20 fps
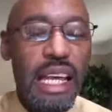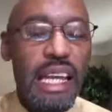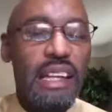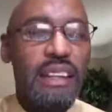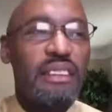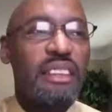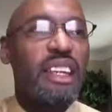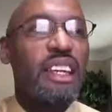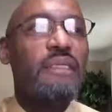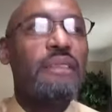
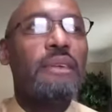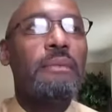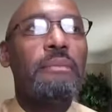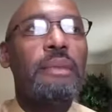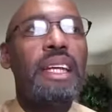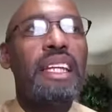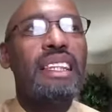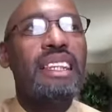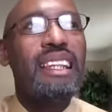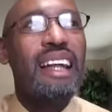He's given
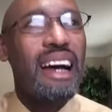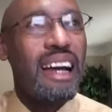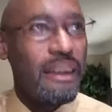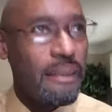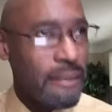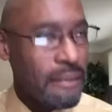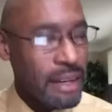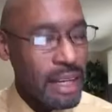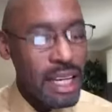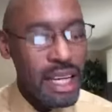me life
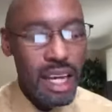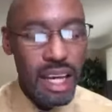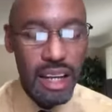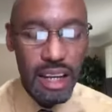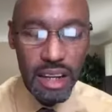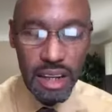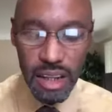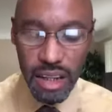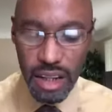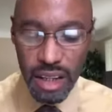and
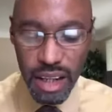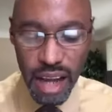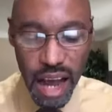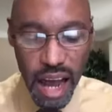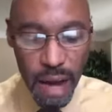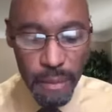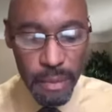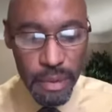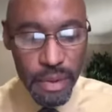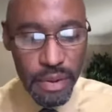another
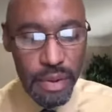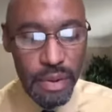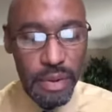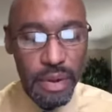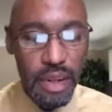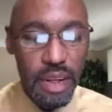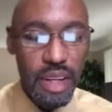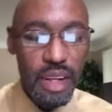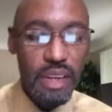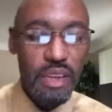
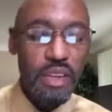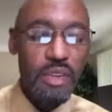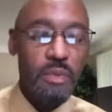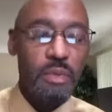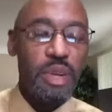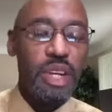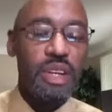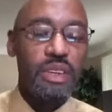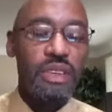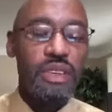opportunity to
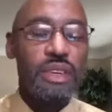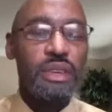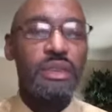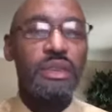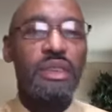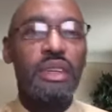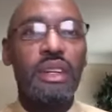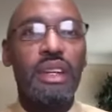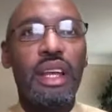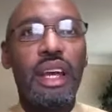speak to you
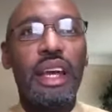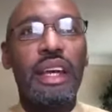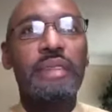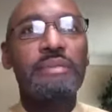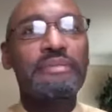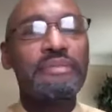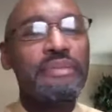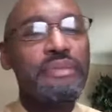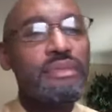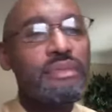today.
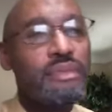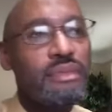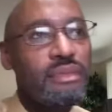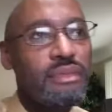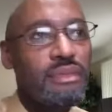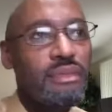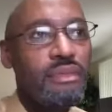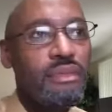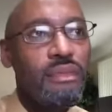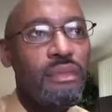
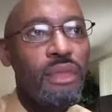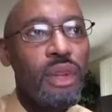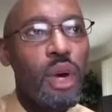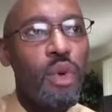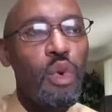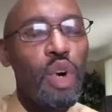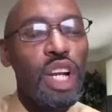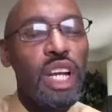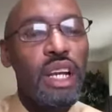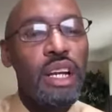I
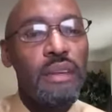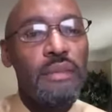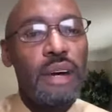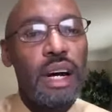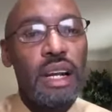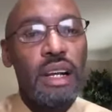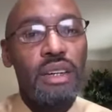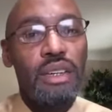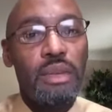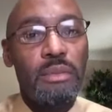want to give
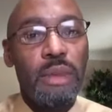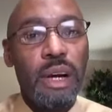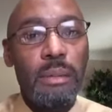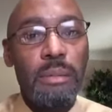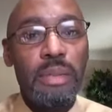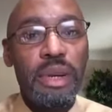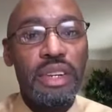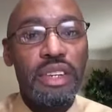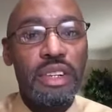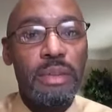honor to my
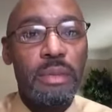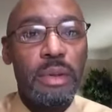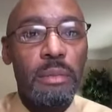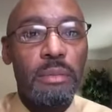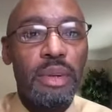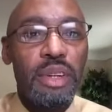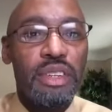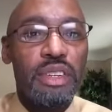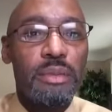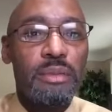bishop, the
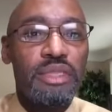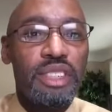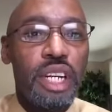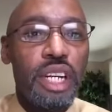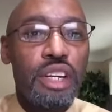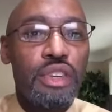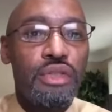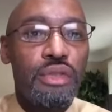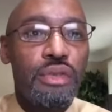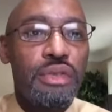Bishop
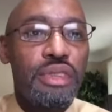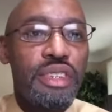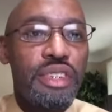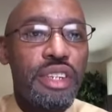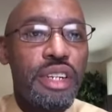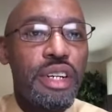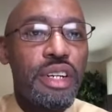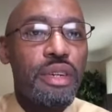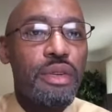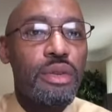J. Drew
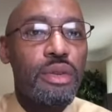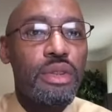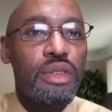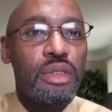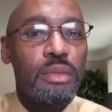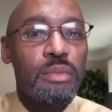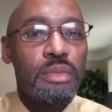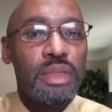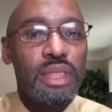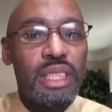Sheard, who is the
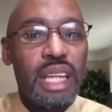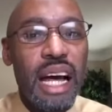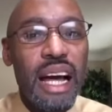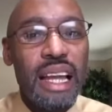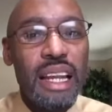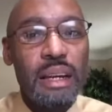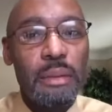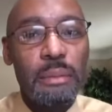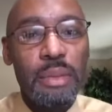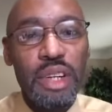
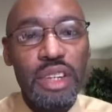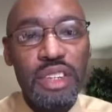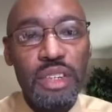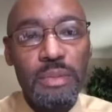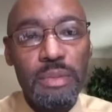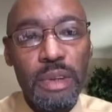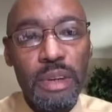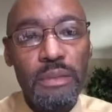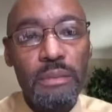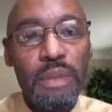presiding
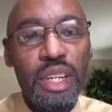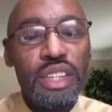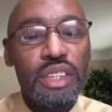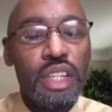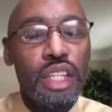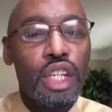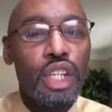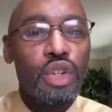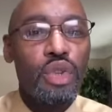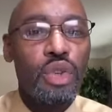bishop of
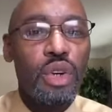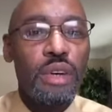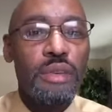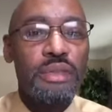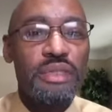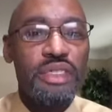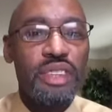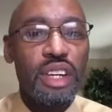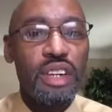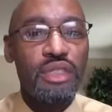Michigan North
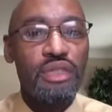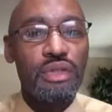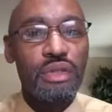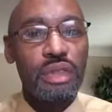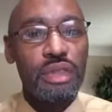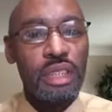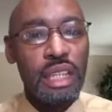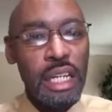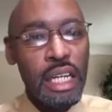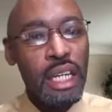
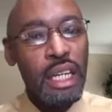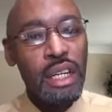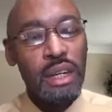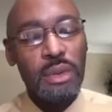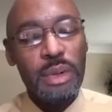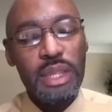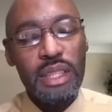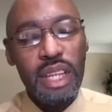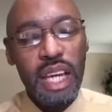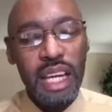Central.
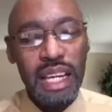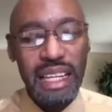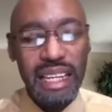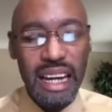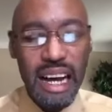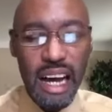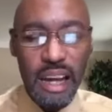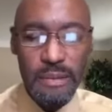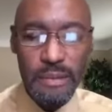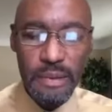We thank
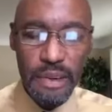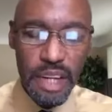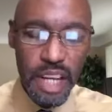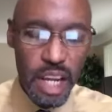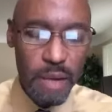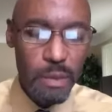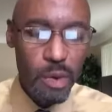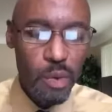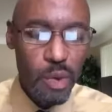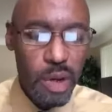God for
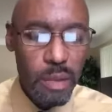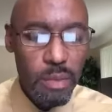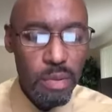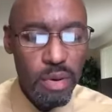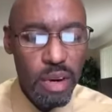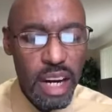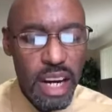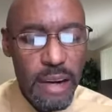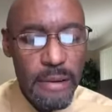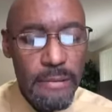him and we're
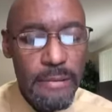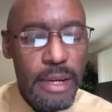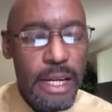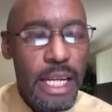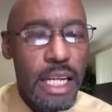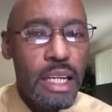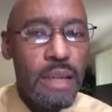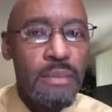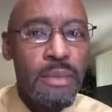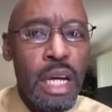praying for
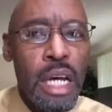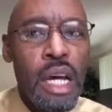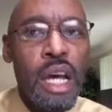him.